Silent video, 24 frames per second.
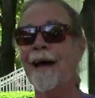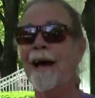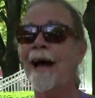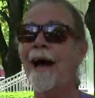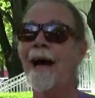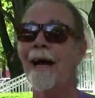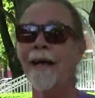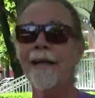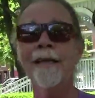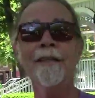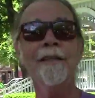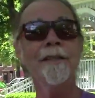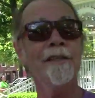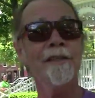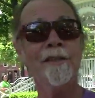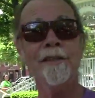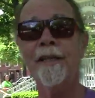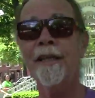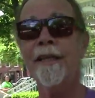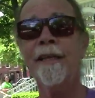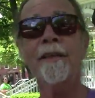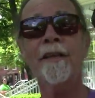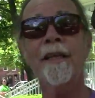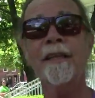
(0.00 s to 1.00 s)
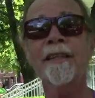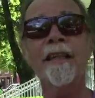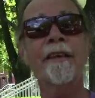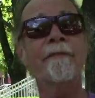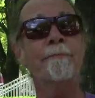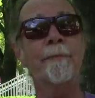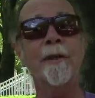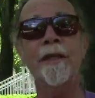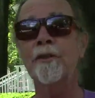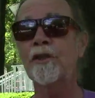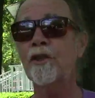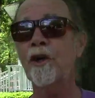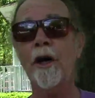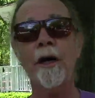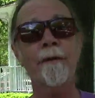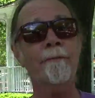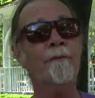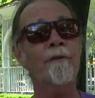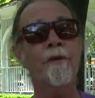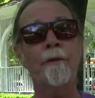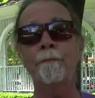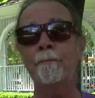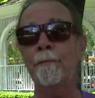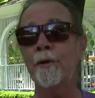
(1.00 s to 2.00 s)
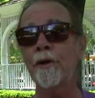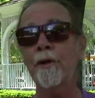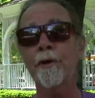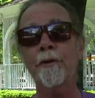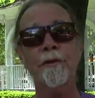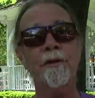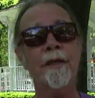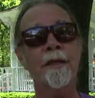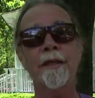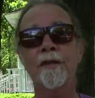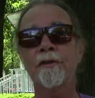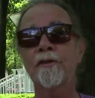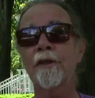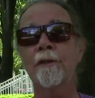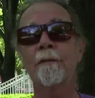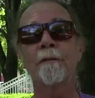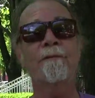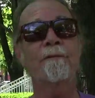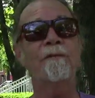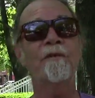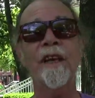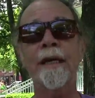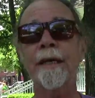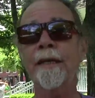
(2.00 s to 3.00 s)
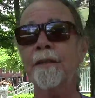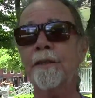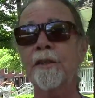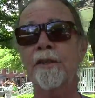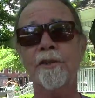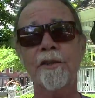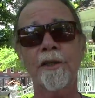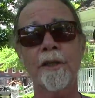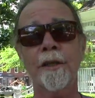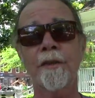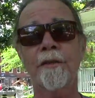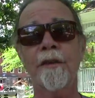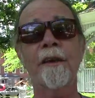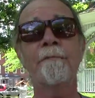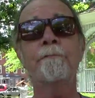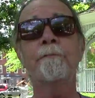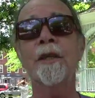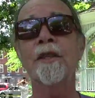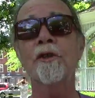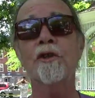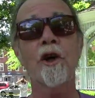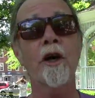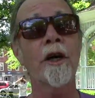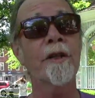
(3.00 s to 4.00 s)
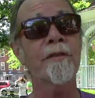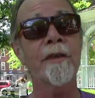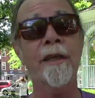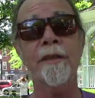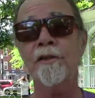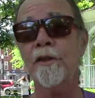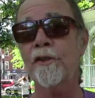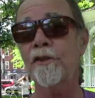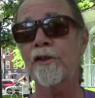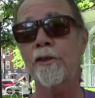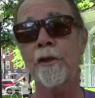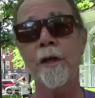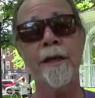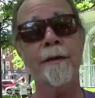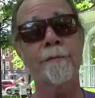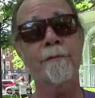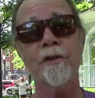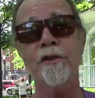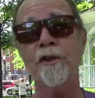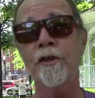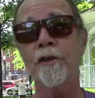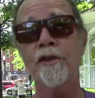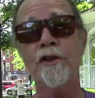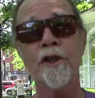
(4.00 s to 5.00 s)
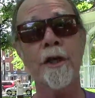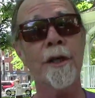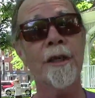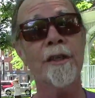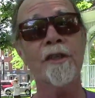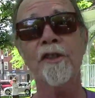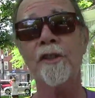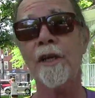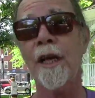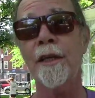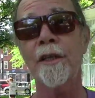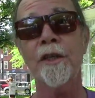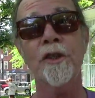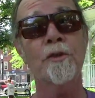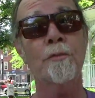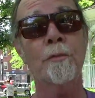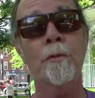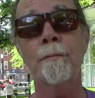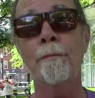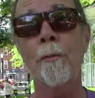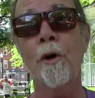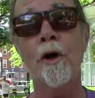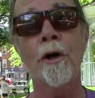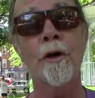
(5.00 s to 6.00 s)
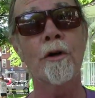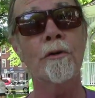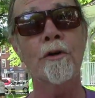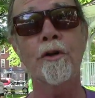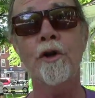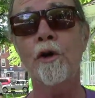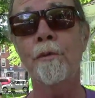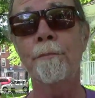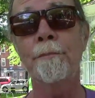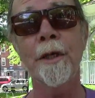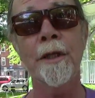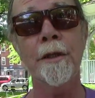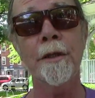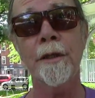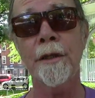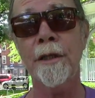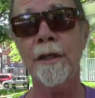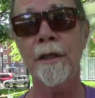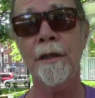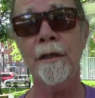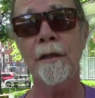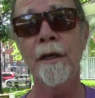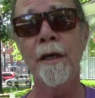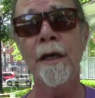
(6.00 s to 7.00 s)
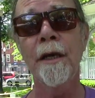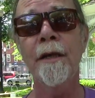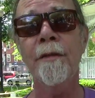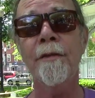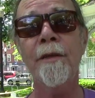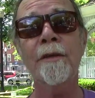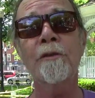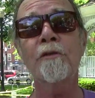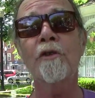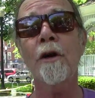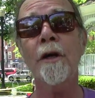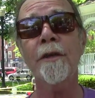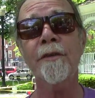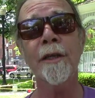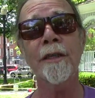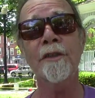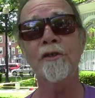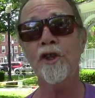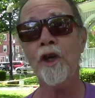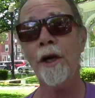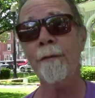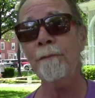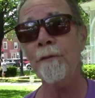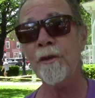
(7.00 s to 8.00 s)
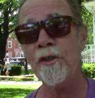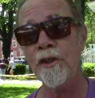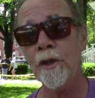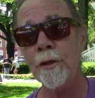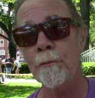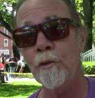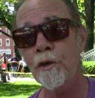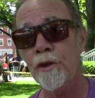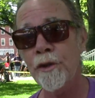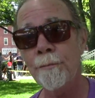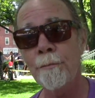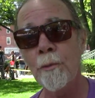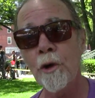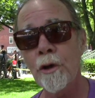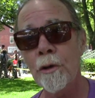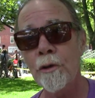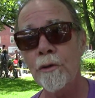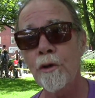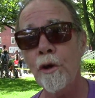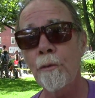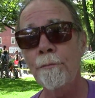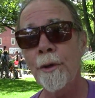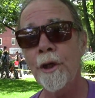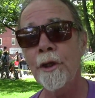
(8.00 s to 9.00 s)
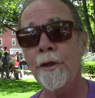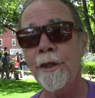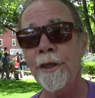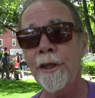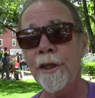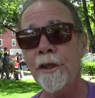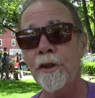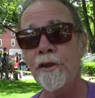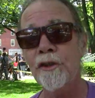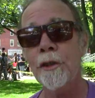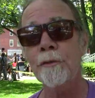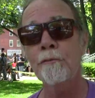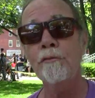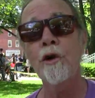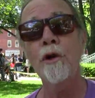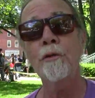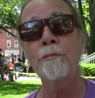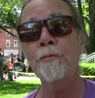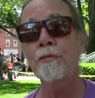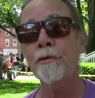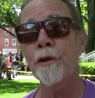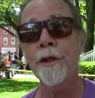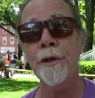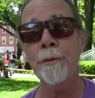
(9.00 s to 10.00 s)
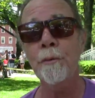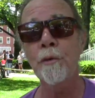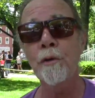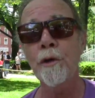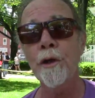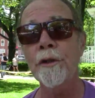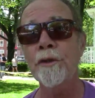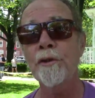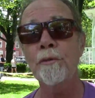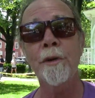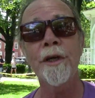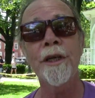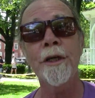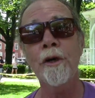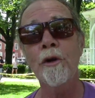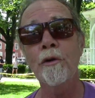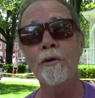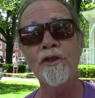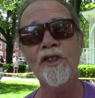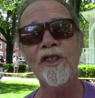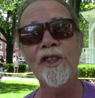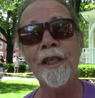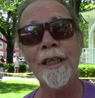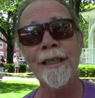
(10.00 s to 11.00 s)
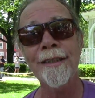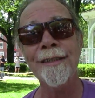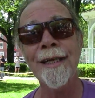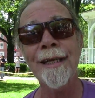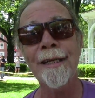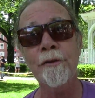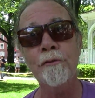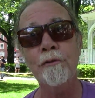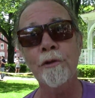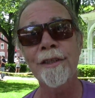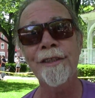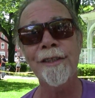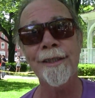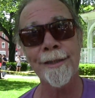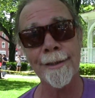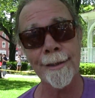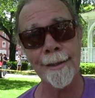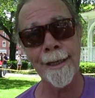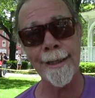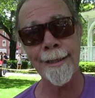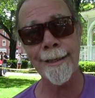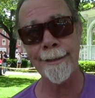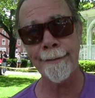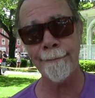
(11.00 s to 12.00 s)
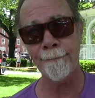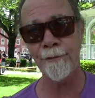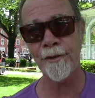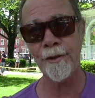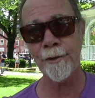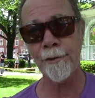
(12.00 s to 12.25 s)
I understand that they've been taught from birth into the fantasy. They've been taught that the slavers and genociders were moral nobility. They taught that Jefferson was moral nobility because he wrote pretty words when he owned 600 slaves.